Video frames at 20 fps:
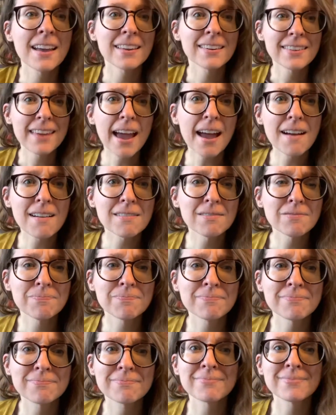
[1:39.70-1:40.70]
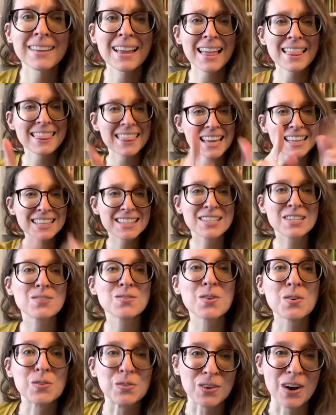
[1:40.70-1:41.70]
Now, let's
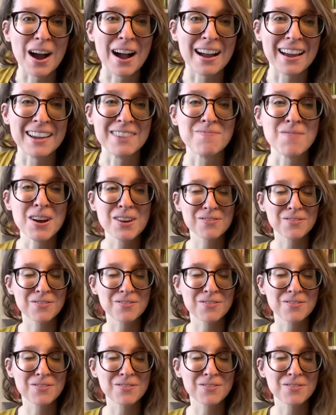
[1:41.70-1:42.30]
do a rhyme.